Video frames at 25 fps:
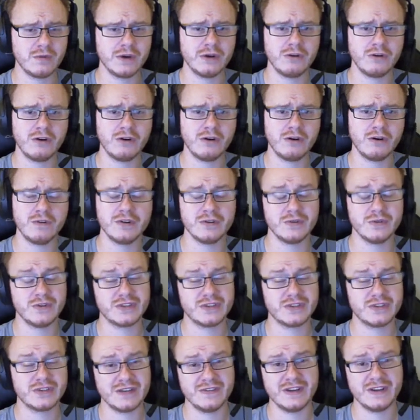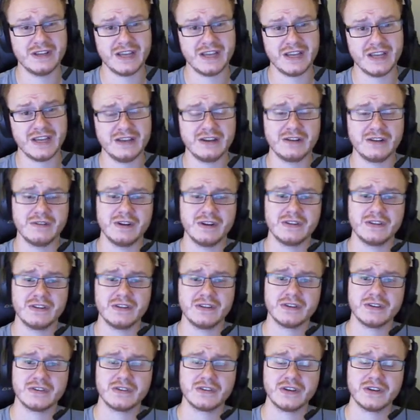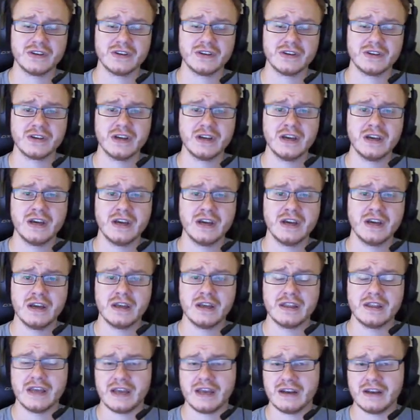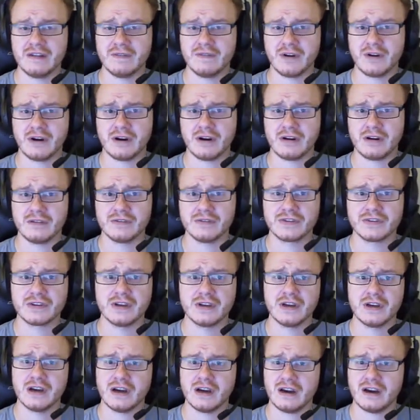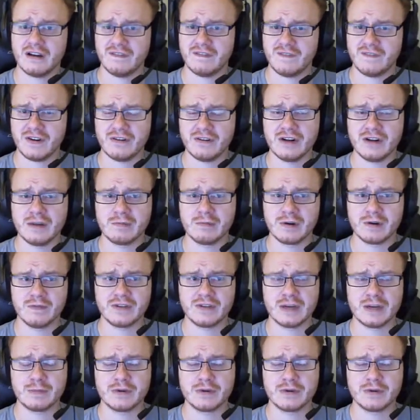the way over to 78 degrees Celsius. That involves a fair number of